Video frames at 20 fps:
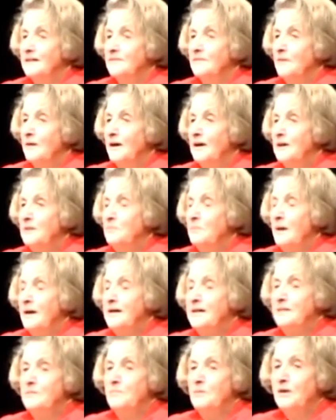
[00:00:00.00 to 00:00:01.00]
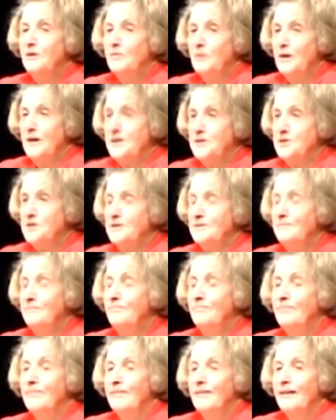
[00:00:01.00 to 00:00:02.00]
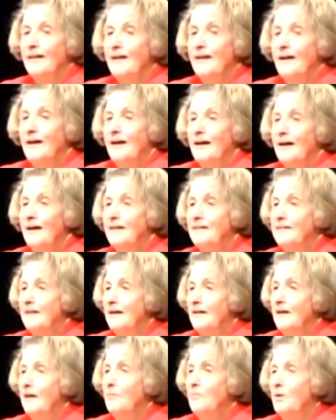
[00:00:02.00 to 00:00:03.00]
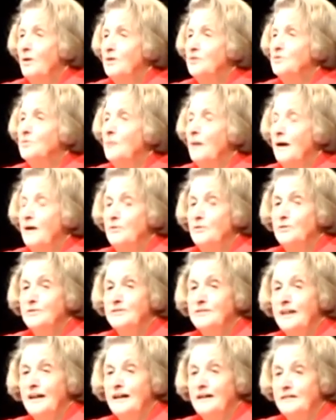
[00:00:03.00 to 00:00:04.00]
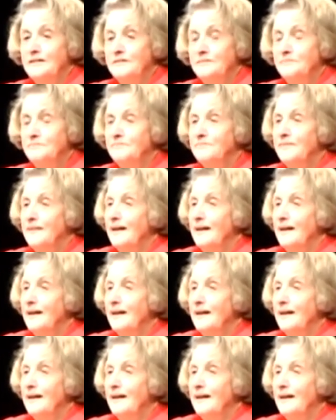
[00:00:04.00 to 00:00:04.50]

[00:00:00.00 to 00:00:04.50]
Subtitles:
by immigration, and then I went to my hotel,